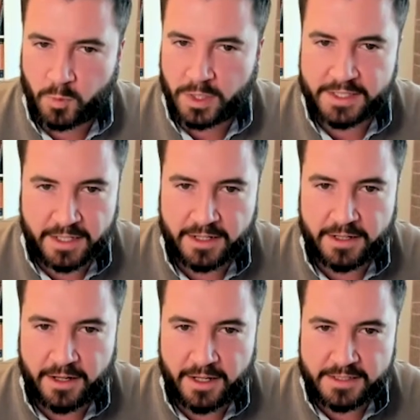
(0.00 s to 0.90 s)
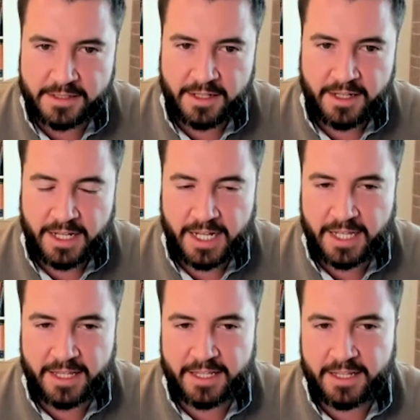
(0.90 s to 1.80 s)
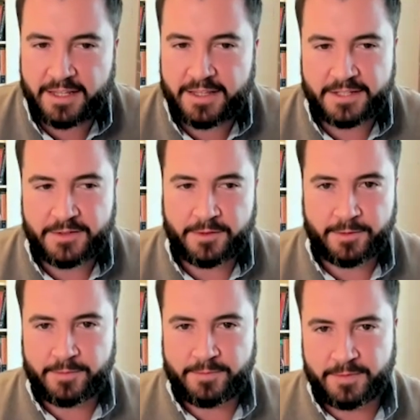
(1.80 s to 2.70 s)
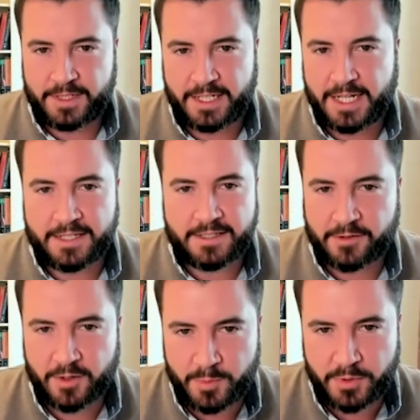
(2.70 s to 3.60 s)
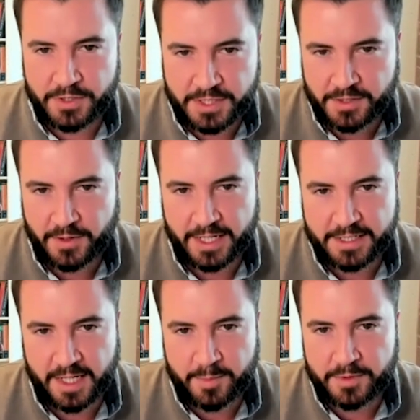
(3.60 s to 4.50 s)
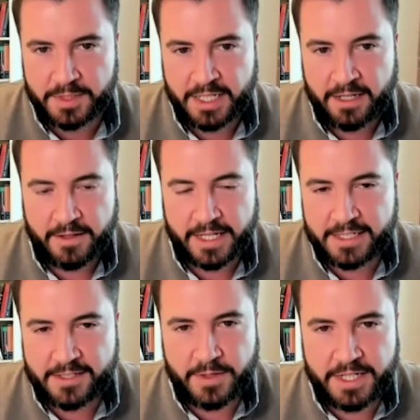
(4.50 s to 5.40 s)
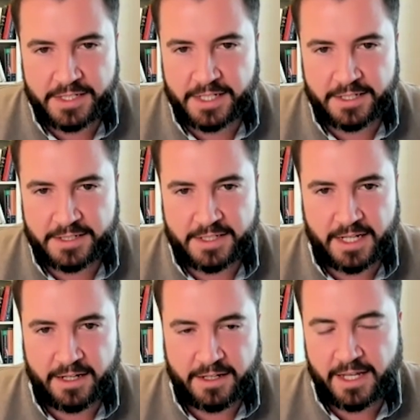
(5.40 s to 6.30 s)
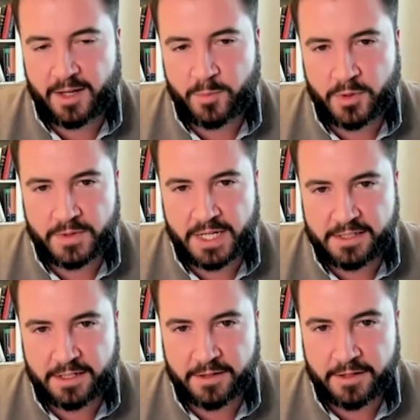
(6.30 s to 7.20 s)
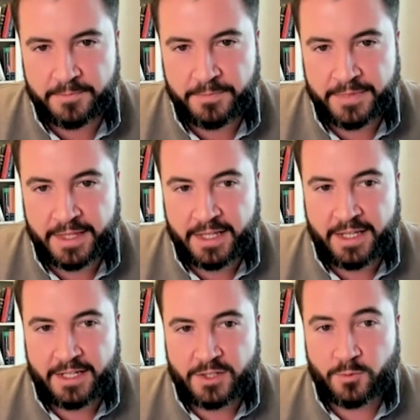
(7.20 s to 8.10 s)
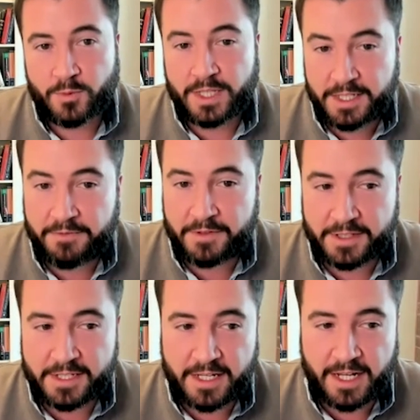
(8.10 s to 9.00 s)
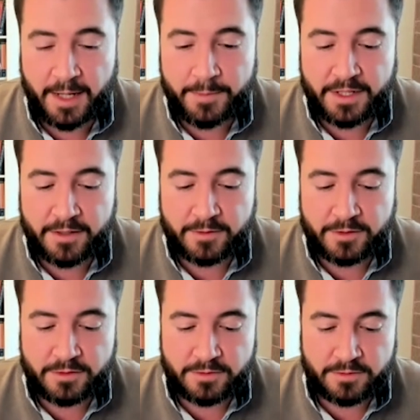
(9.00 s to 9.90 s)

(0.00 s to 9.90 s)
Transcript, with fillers: what it's going to cost. And th this whole net zero push is a great example. Like, it's so easy to just say, yeah, I'm pro net zero. It's really difficult to say, I'm going to